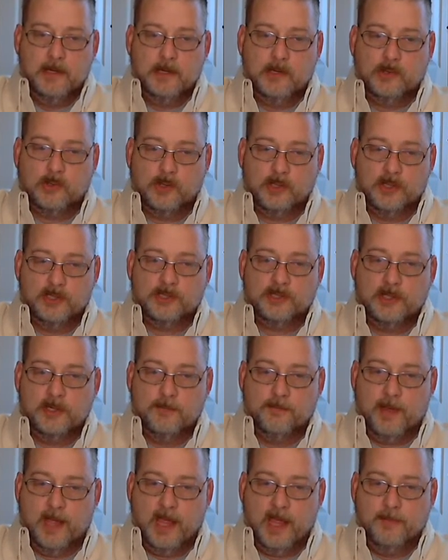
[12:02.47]

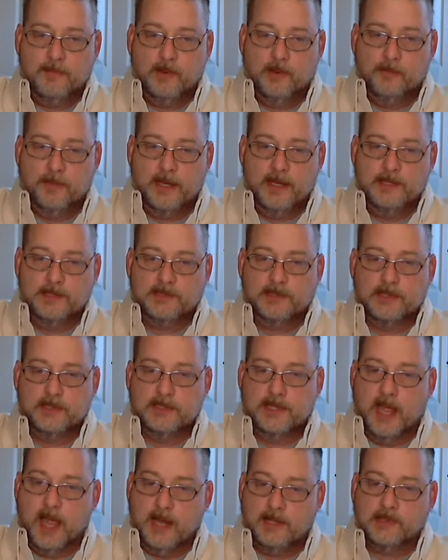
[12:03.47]
Christian Bible-Based
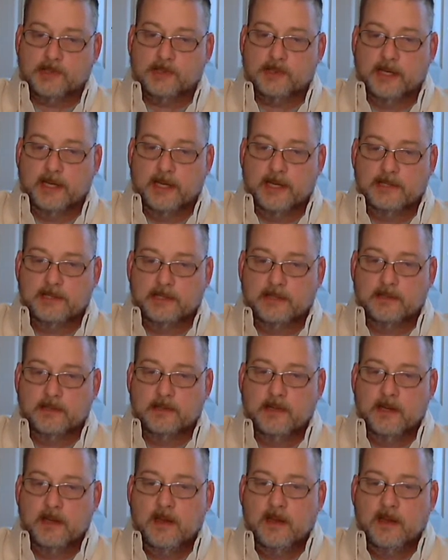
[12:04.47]
Indoctrination